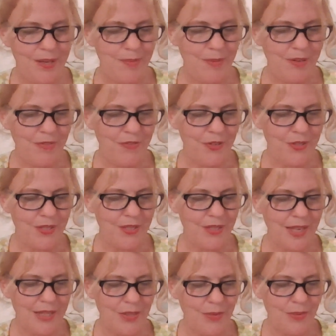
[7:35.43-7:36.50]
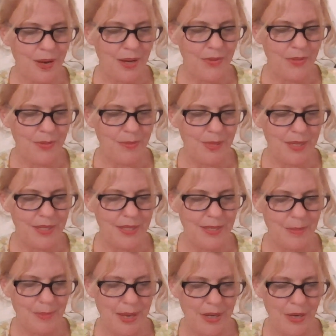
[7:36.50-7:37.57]
My first glance round me as the
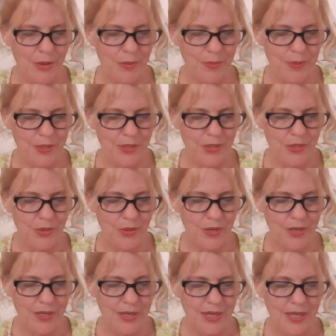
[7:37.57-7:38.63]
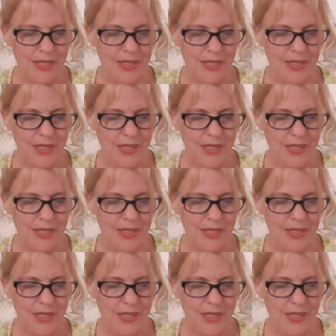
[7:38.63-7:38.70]
man opened the door